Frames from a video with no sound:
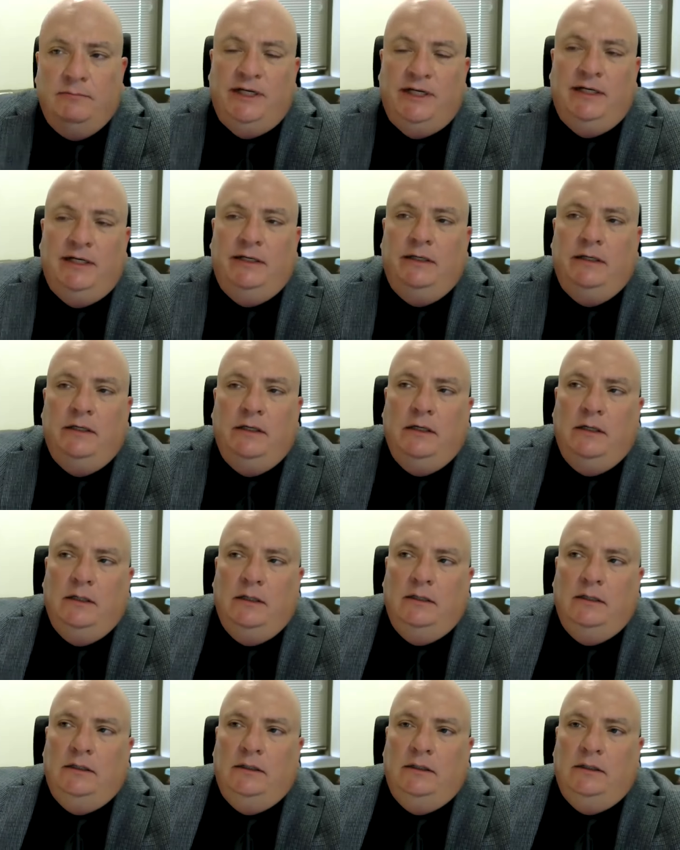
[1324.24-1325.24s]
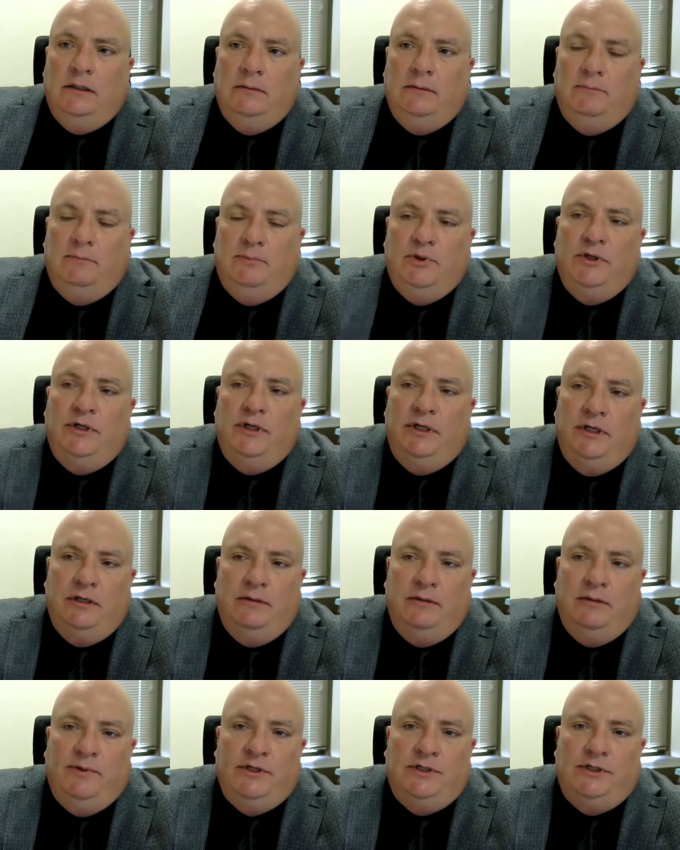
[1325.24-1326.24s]
be uh, put in
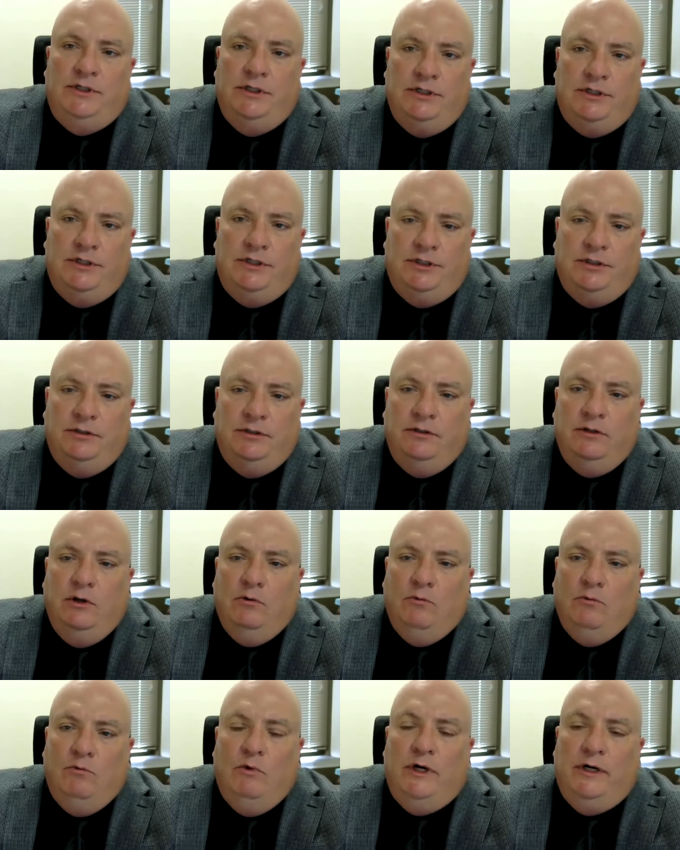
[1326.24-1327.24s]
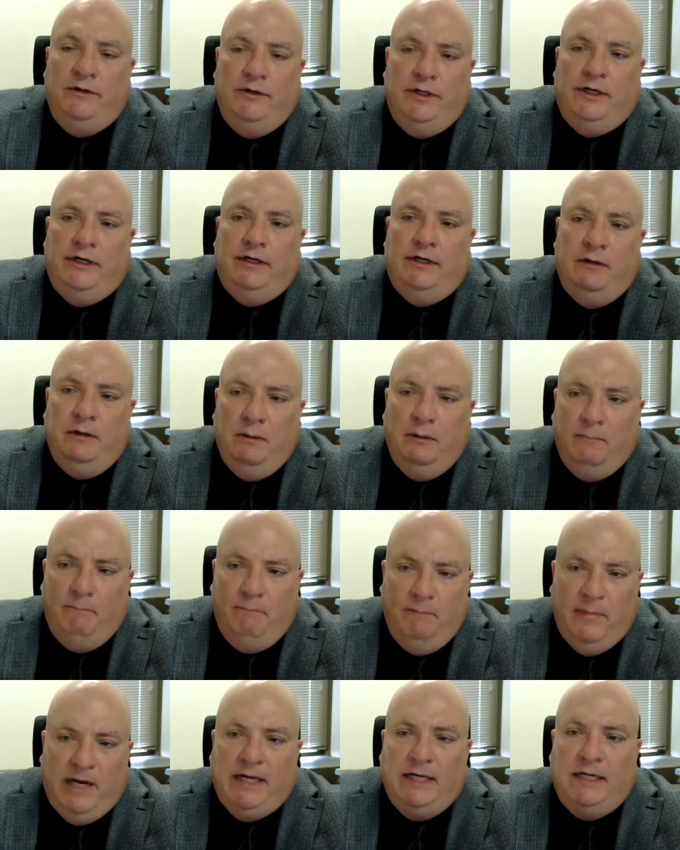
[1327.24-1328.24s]
a position where they're
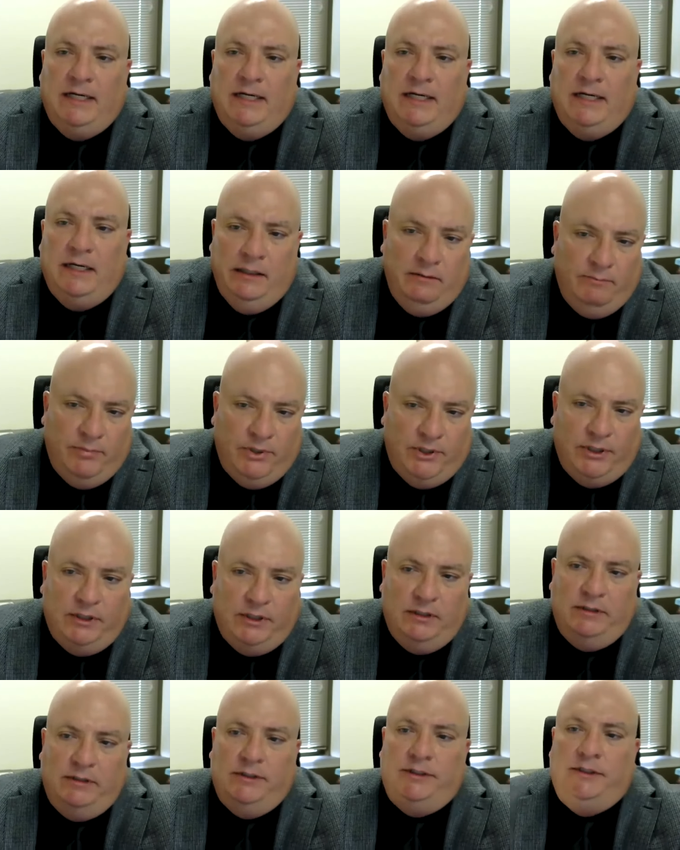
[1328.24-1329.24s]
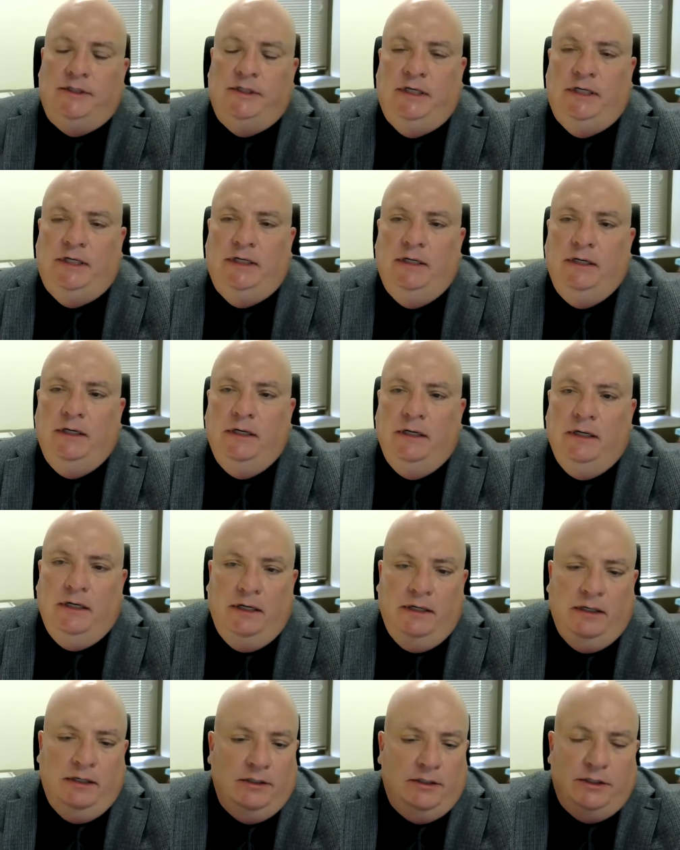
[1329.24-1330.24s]
making policy.
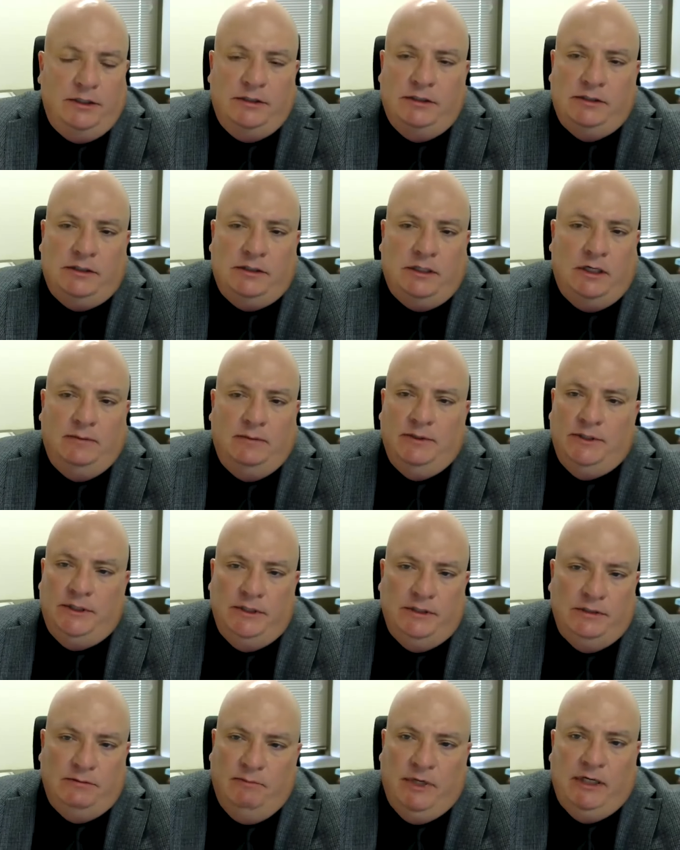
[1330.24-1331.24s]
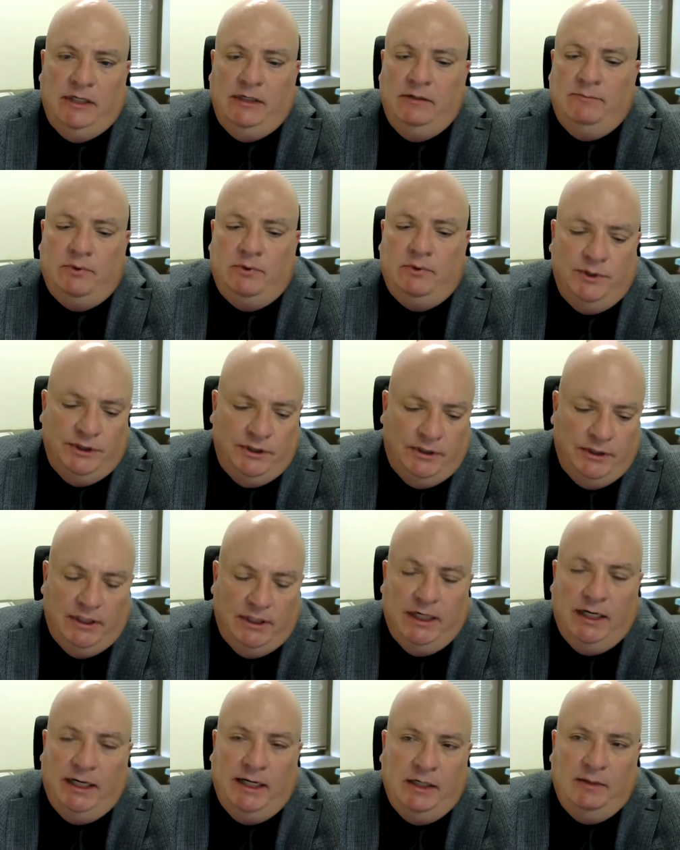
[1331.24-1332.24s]
And Justice Thomas's main point that
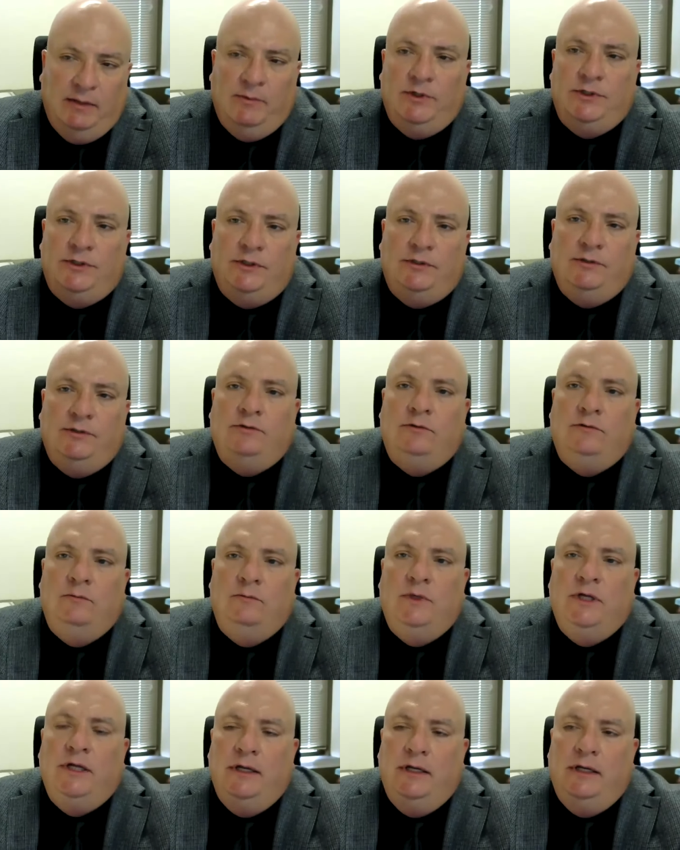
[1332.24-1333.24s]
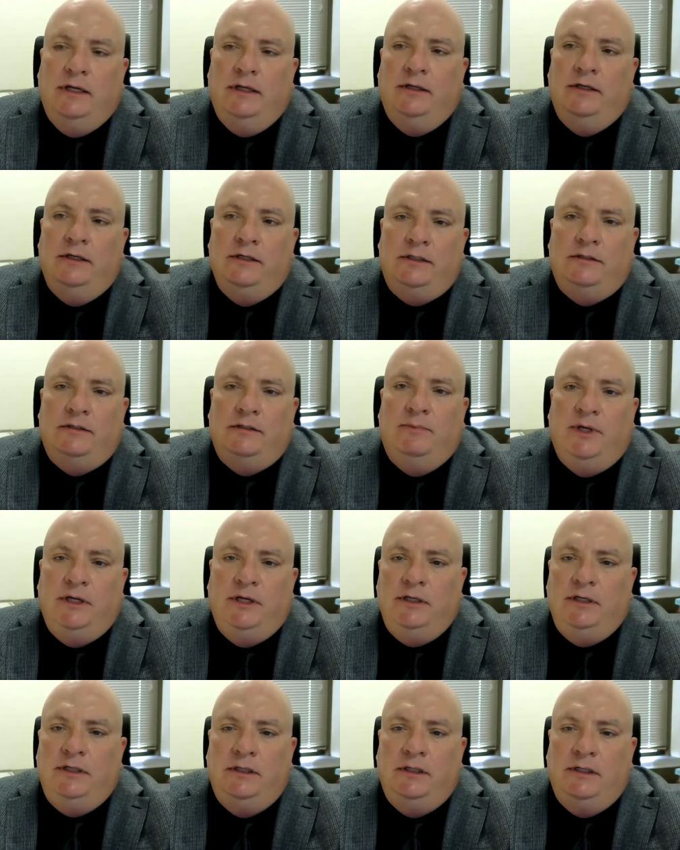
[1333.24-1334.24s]
he hammers home in this
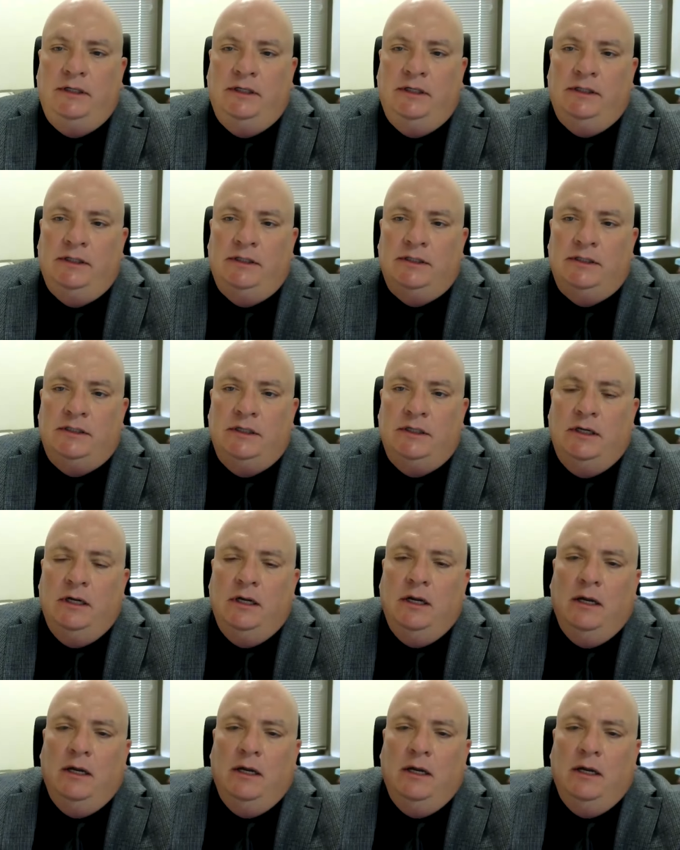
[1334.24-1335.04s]
opinion is